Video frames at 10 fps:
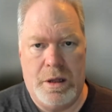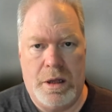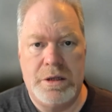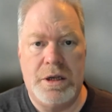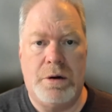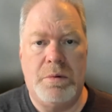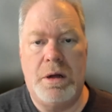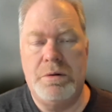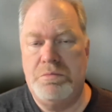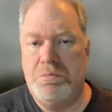So
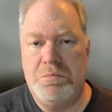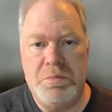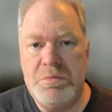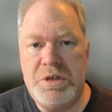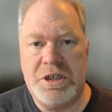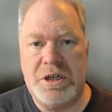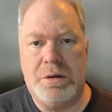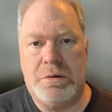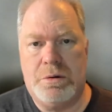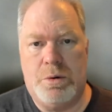just
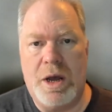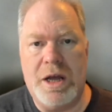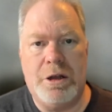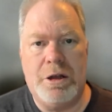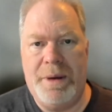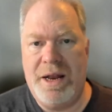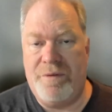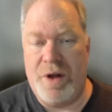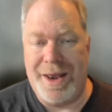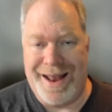a quick little bit
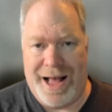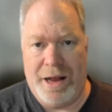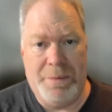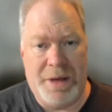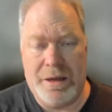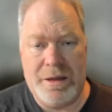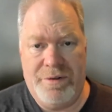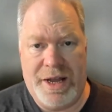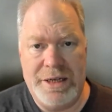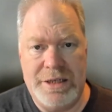of non-medical
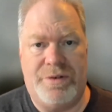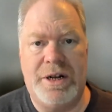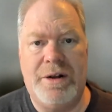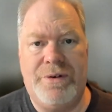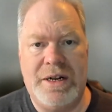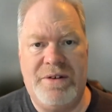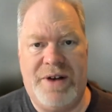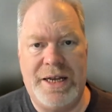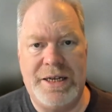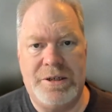advice, friend-to-friend
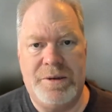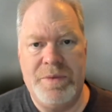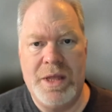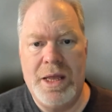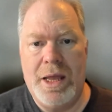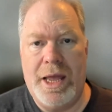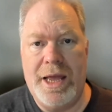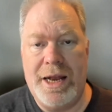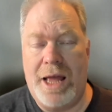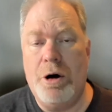advice.
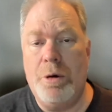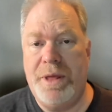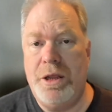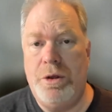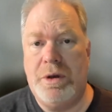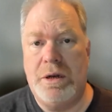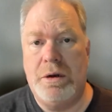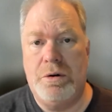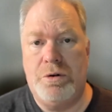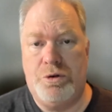And I hope that you
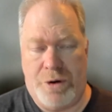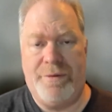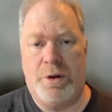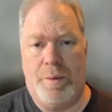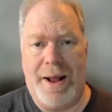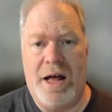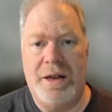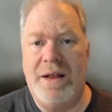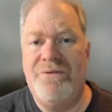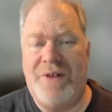can travel
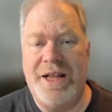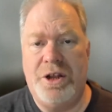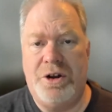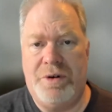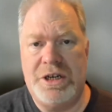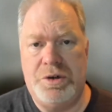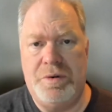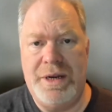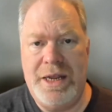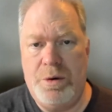around and find the drugs you
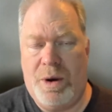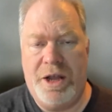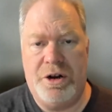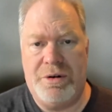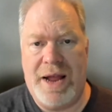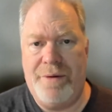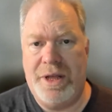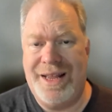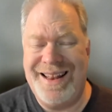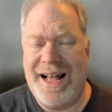need while you're
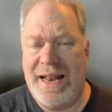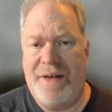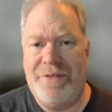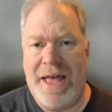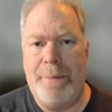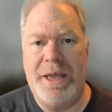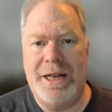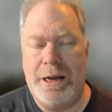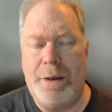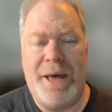traveling and not have that be
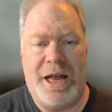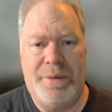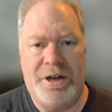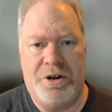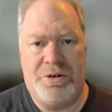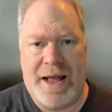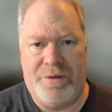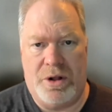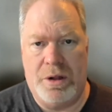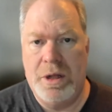an impediment to travel.